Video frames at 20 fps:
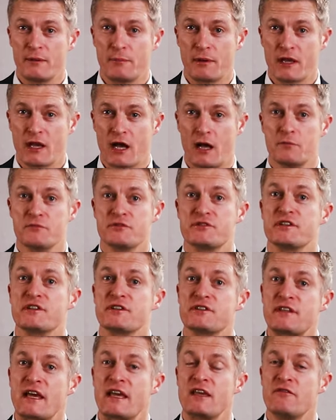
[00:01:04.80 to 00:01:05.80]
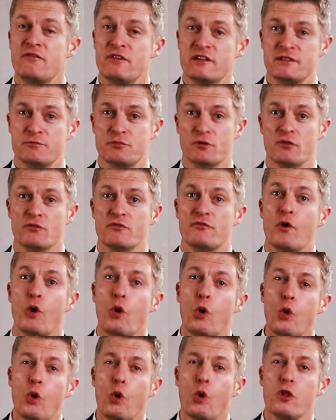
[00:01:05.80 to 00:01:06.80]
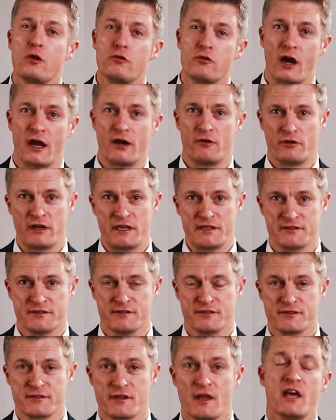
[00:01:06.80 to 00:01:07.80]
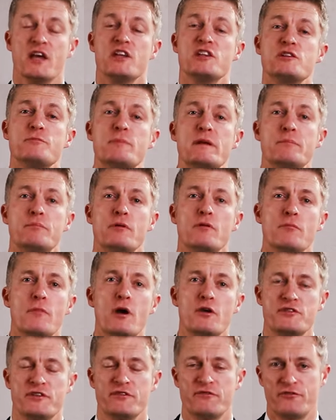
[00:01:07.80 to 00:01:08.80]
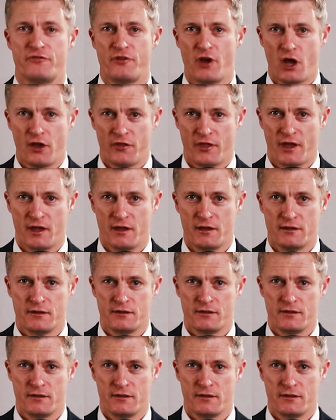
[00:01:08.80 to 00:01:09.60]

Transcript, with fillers: it becomes to stay visible for all the right reasons, to be promoted further.